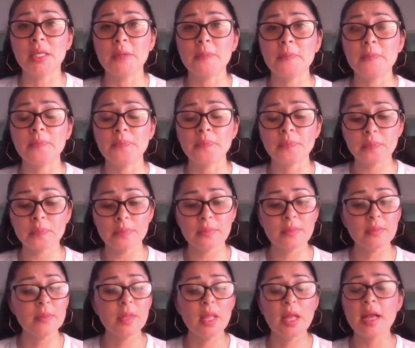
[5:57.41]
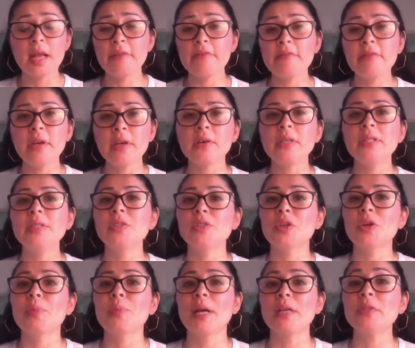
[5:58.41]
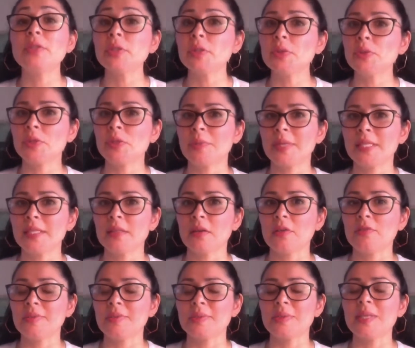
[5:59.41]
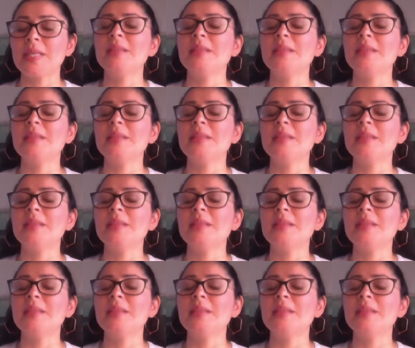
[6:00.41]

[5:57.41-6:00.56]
I have very strong boundaries with myself because